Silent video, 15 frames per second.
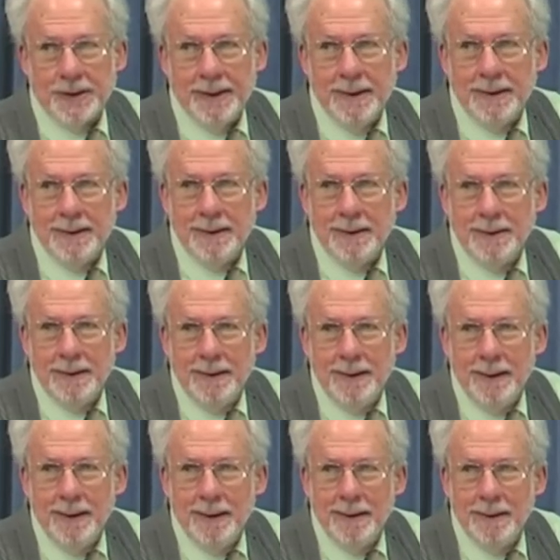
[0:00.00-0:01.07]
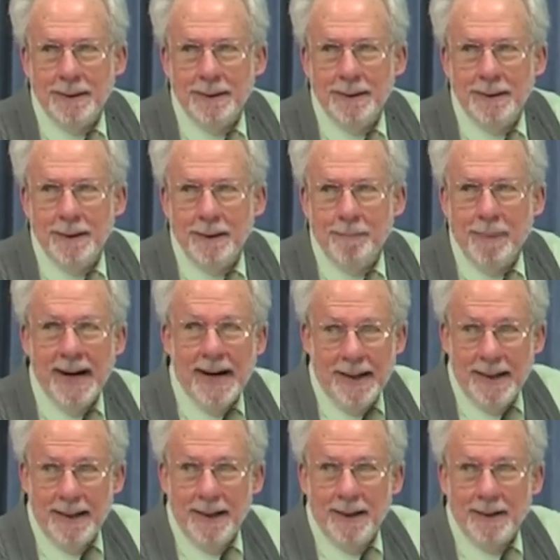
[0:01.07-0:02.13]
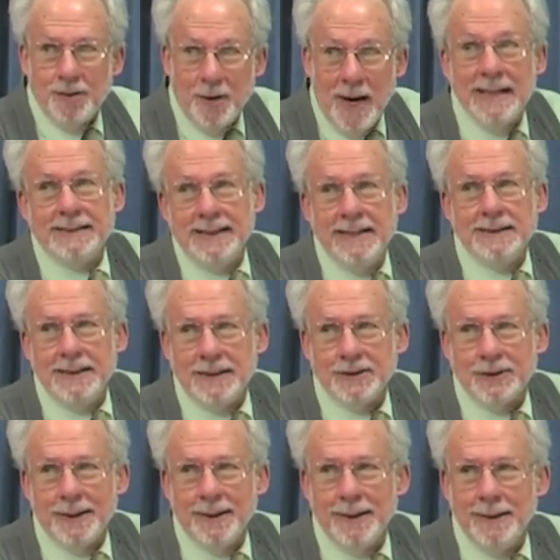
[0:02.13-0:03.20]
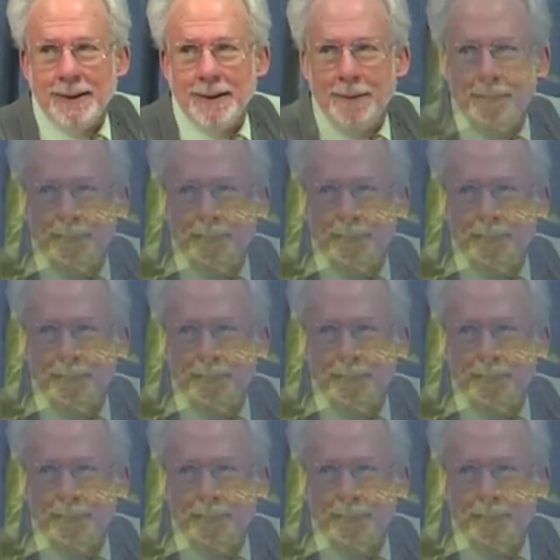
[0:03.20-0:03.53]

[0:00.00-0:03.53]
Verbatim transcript: history, but it transcends history.